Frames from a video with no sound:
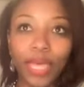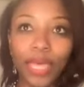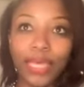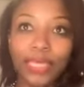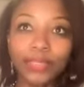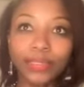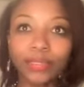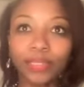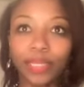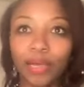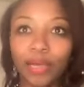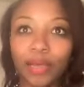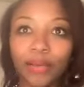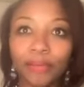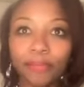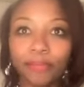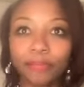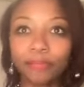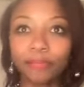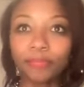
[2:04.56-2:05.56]
and
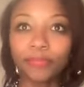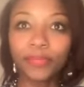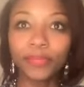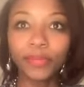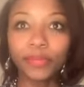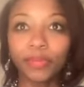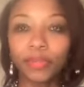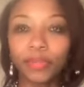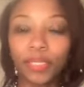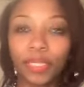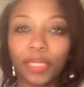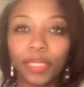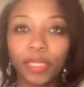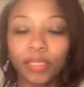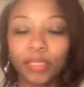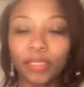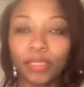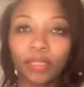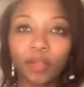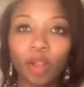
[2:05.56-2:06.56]
um
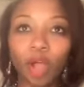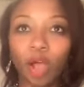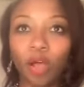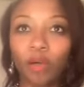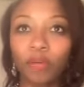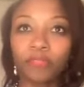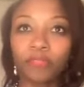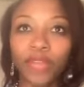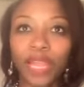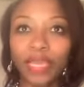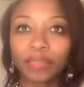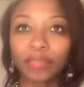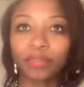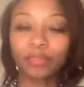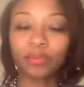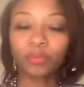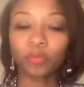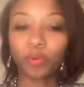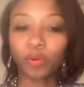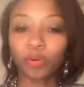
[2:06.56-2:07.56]
love like
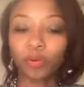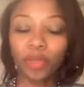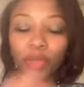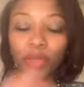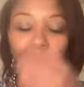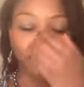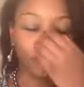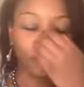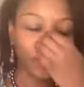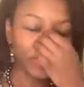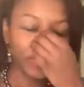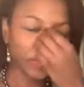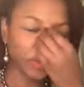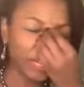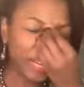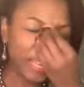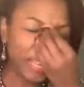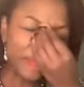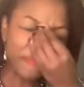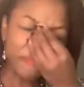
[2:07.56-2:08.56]
um what's
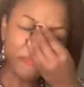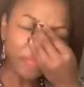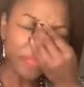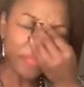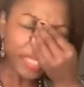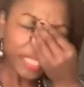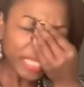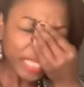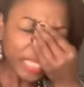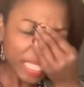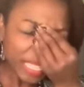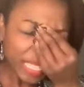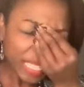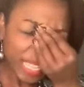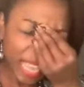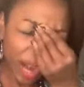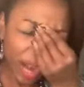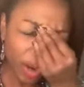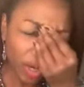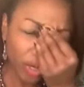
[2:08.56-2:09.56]
her name she's
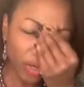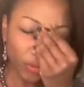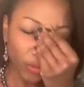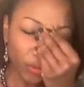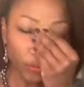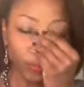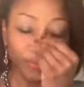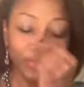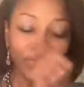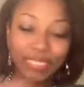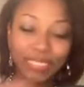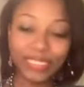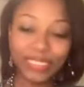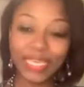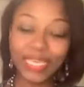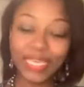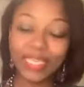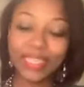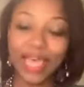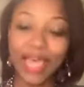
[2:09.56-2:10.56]
in our group she
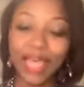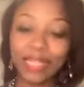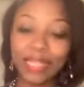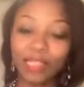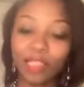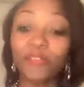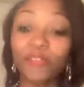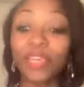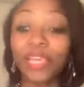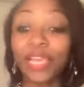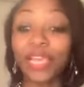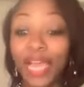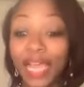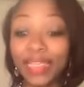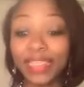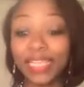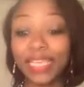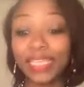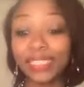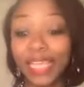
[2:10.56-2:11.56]
said that loving
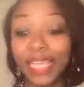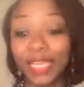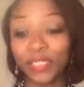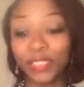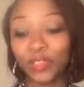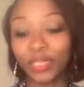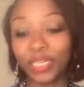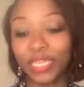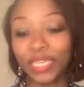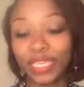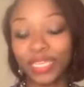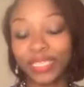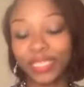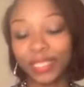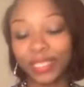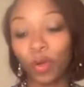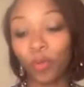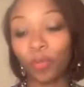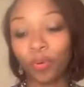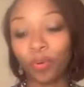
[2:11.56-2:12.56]
kindness actually is
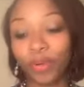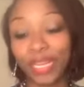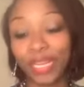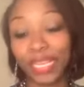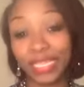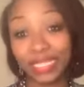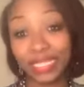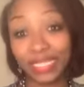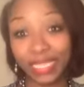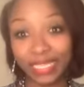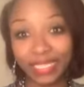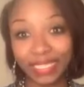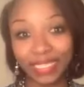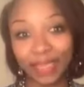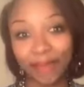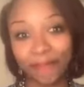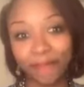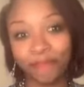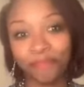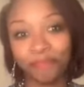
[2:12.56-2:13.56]
the operating
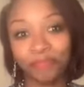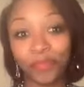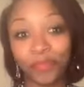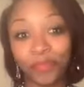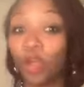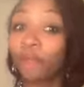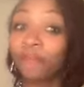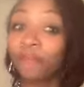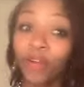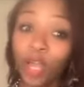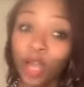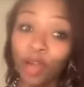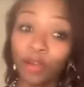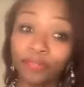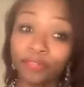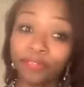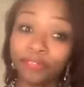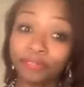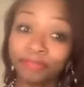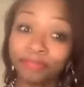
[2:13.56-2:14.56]
system of
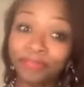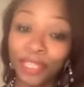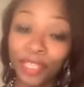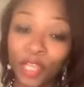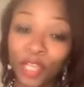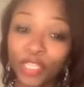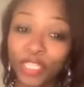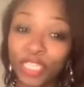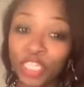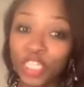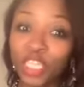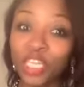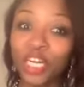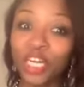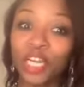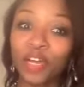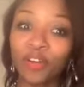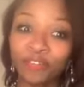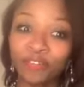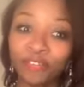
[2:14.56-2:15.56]
love
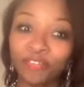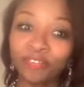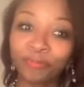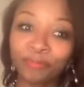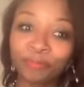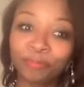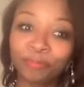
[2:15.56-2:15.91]
unconditional love